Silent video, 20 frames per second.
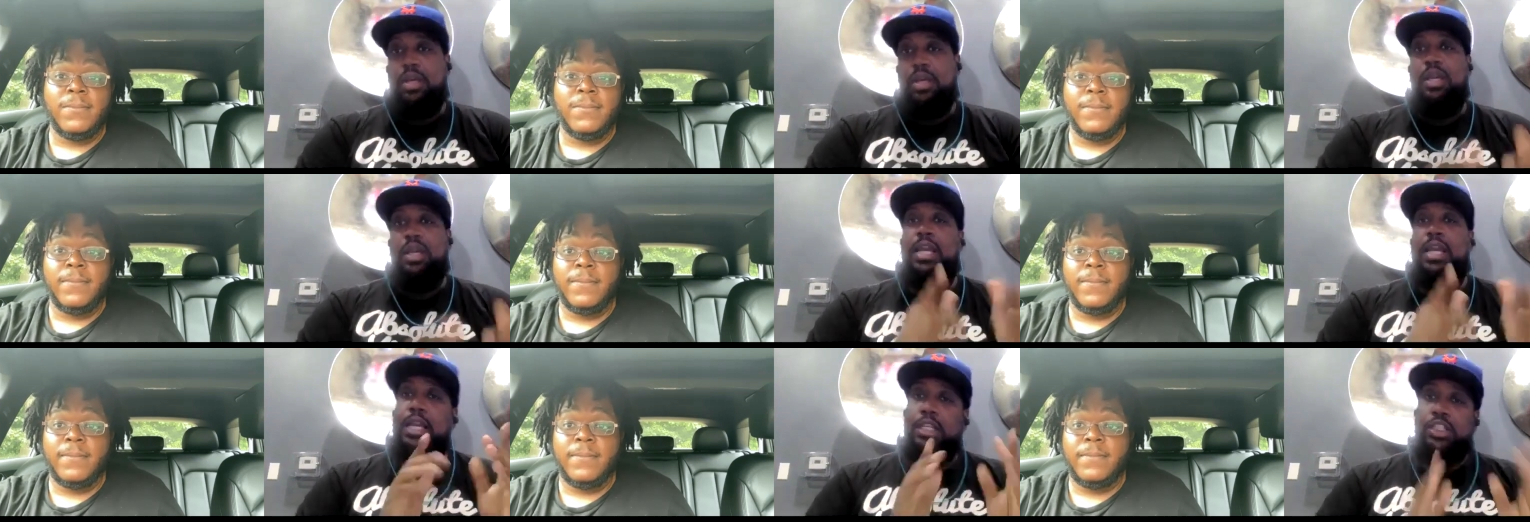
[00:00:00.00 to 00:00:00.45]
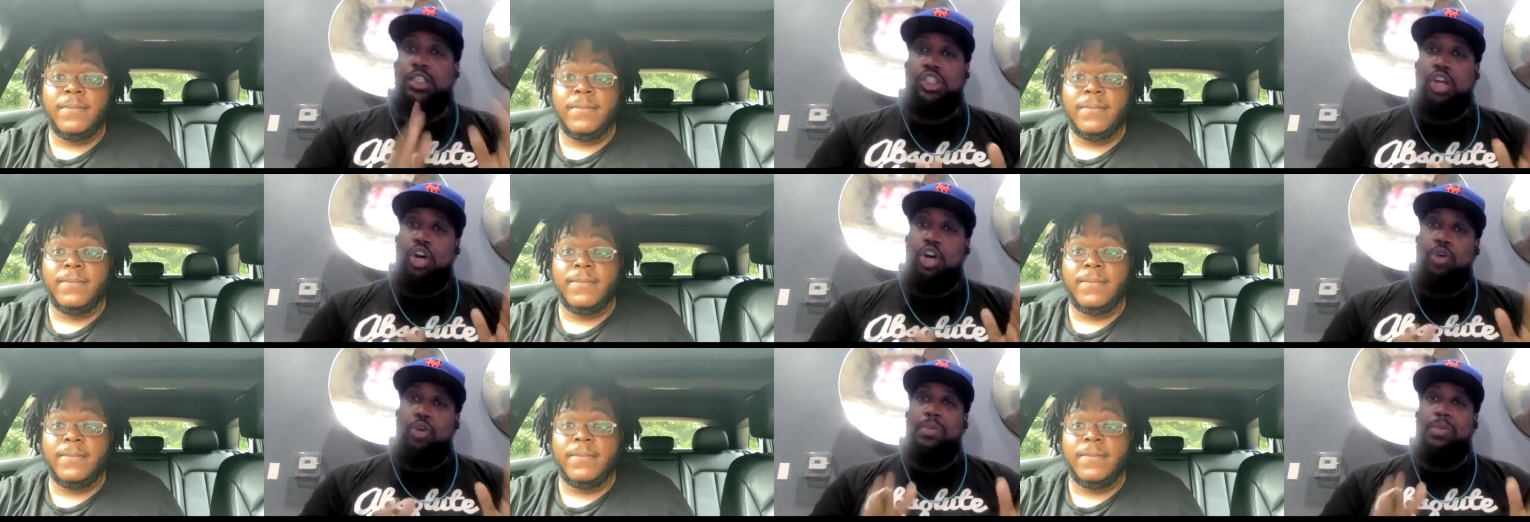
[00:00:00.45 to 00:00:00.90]
Speaker 1: He
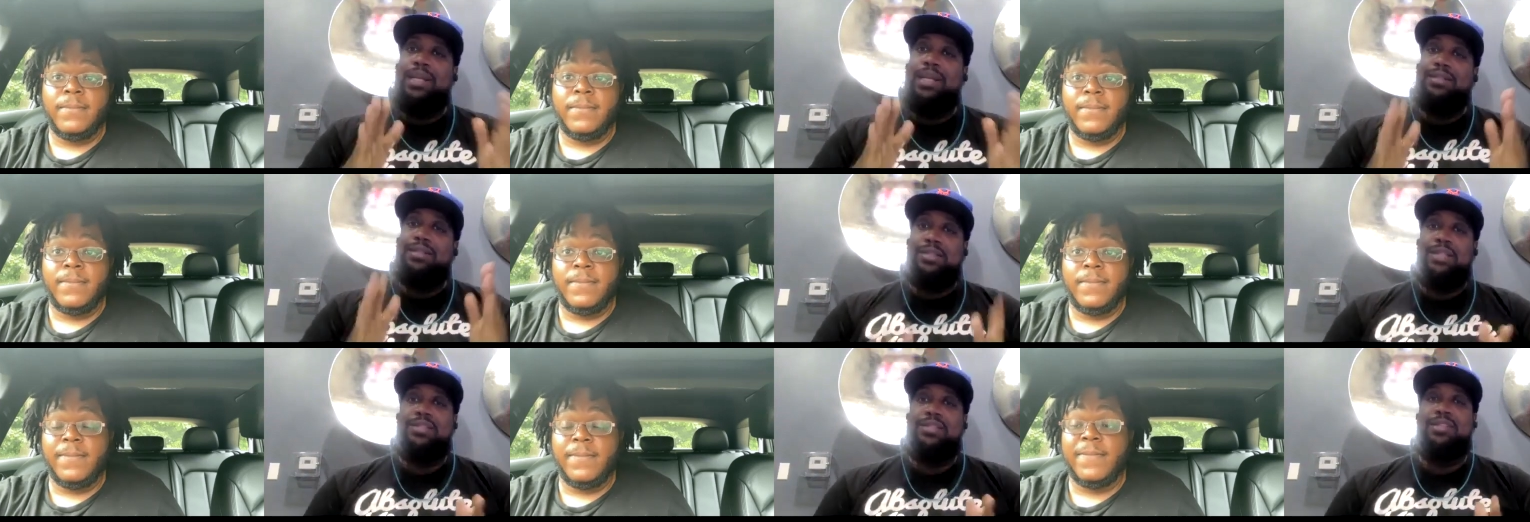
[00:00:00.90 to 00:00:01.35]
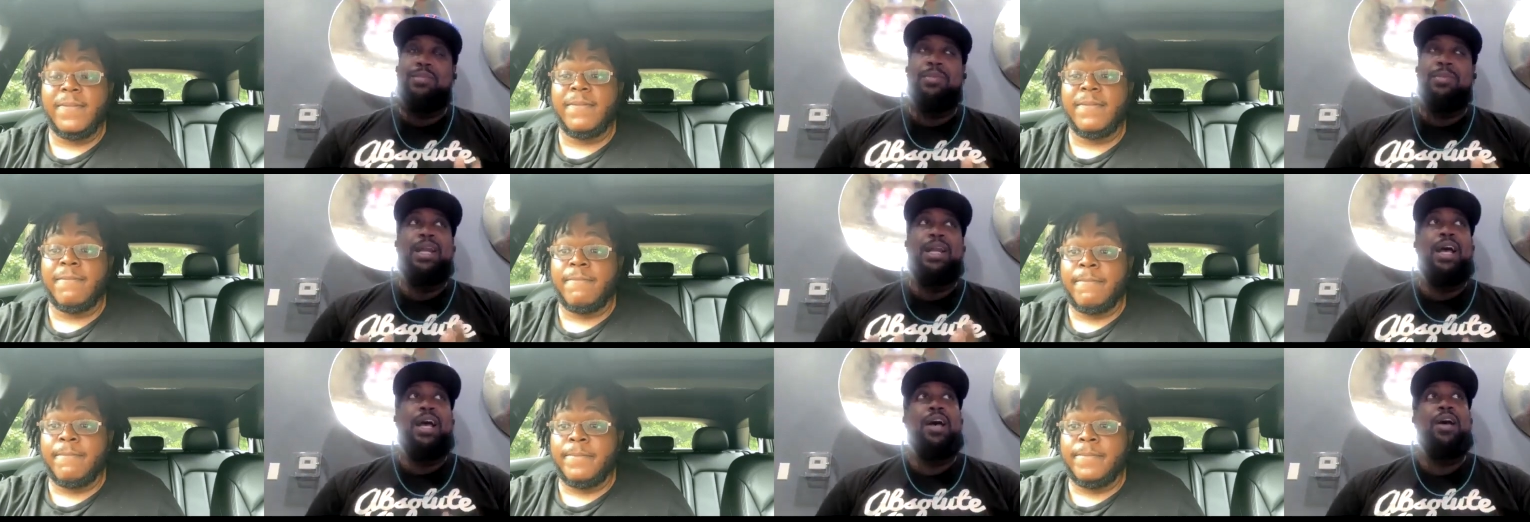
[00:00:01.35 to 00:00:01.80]
showed me the system and
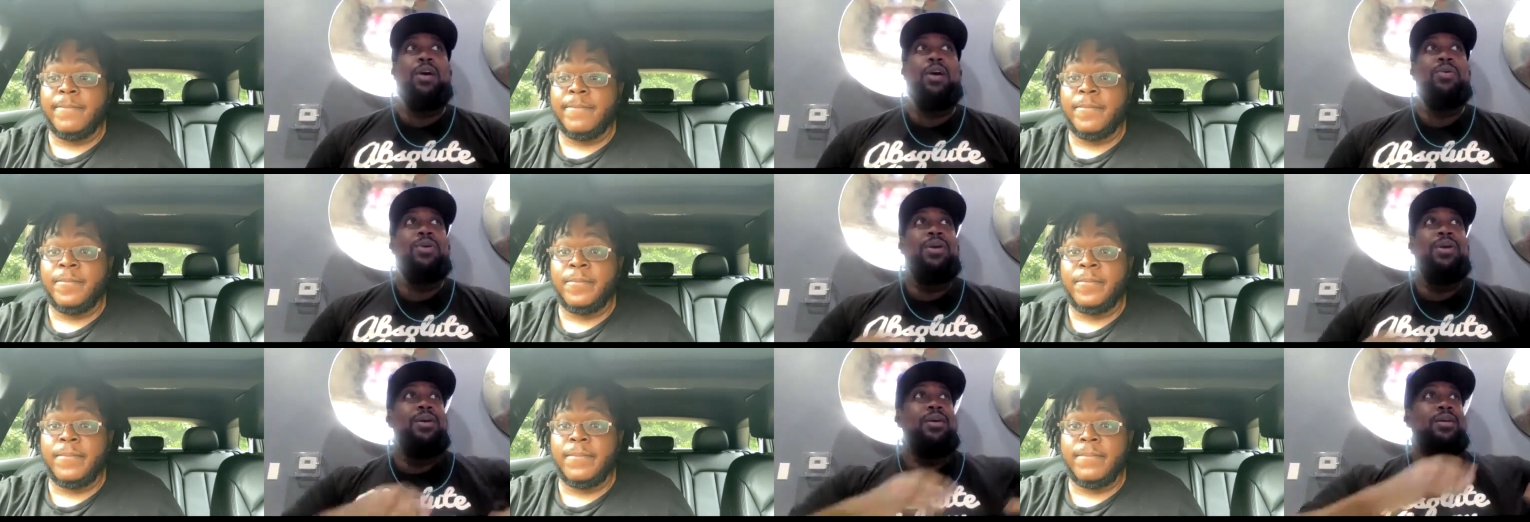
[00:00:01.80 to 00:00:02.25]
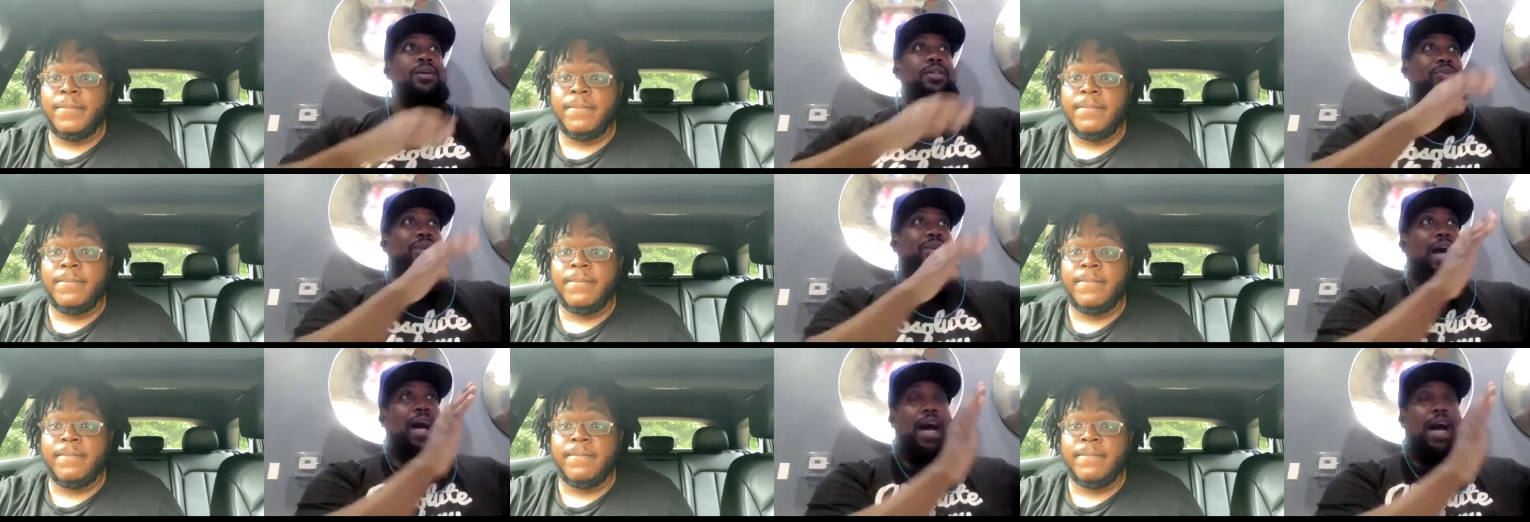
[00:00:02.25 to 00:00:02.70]
how you
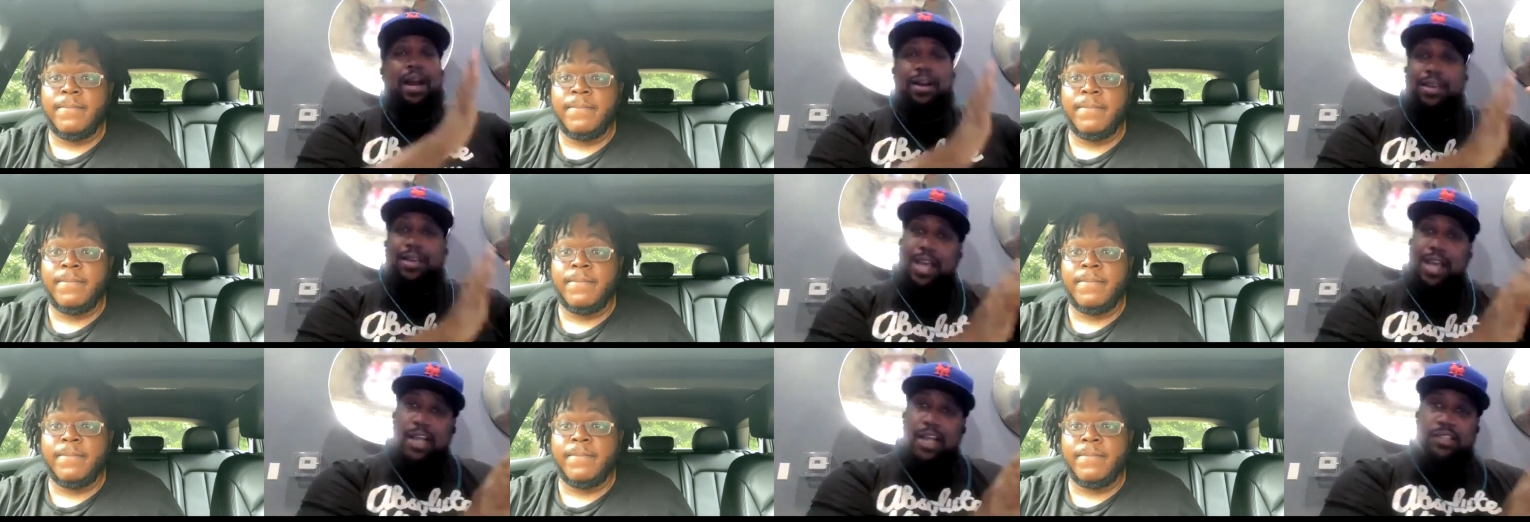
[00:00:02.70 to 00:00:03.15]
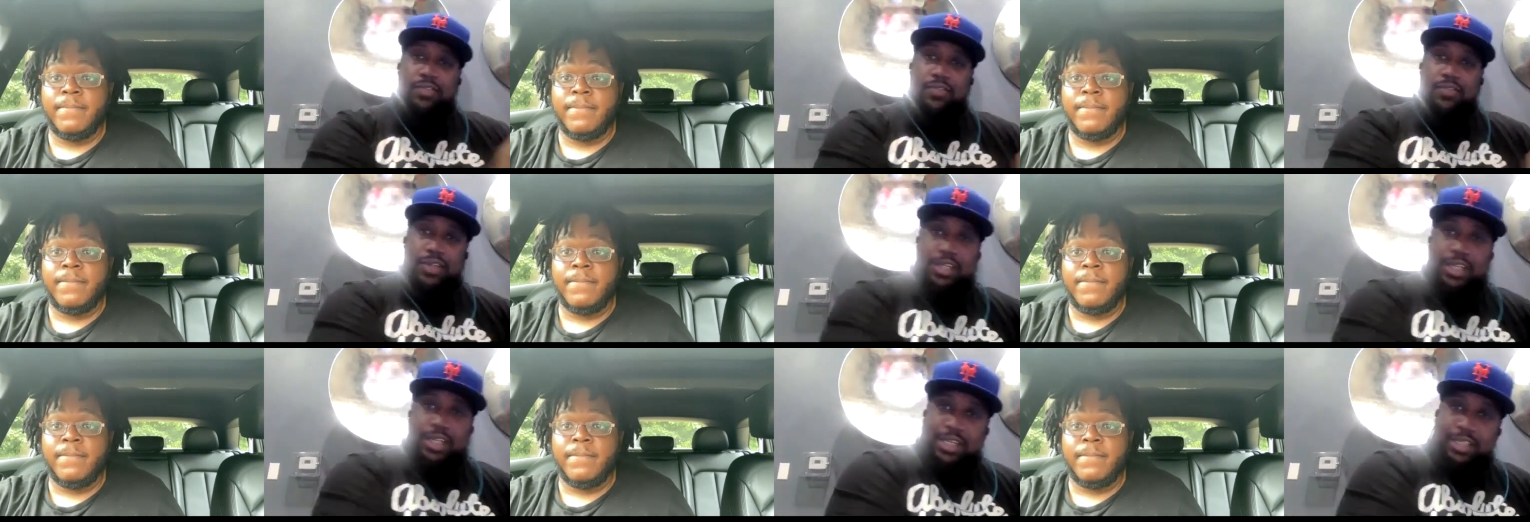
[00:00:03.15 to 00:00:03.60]
can hire cats
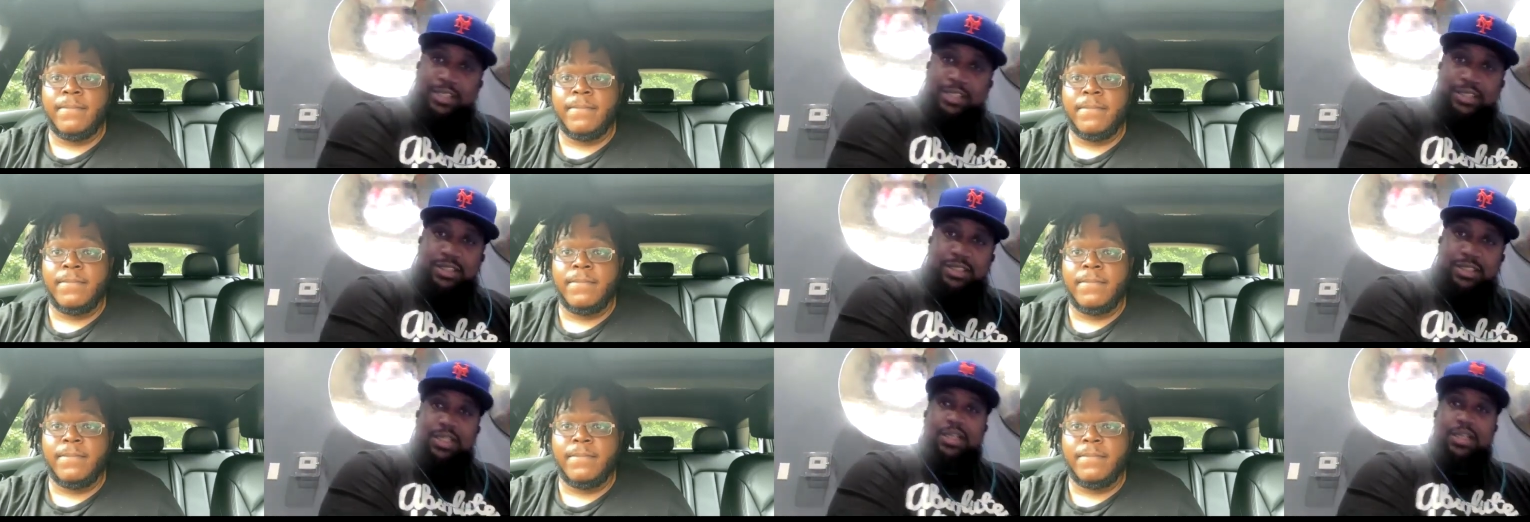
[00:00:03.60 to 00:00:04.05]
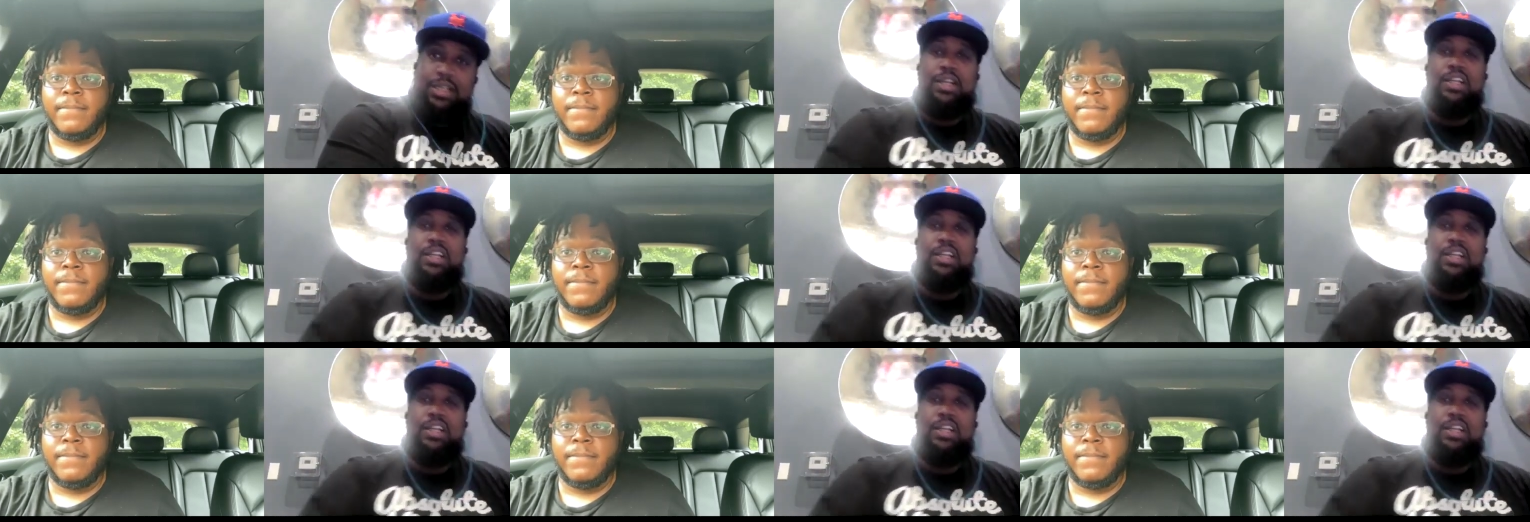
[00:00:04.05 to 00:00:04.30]
for this,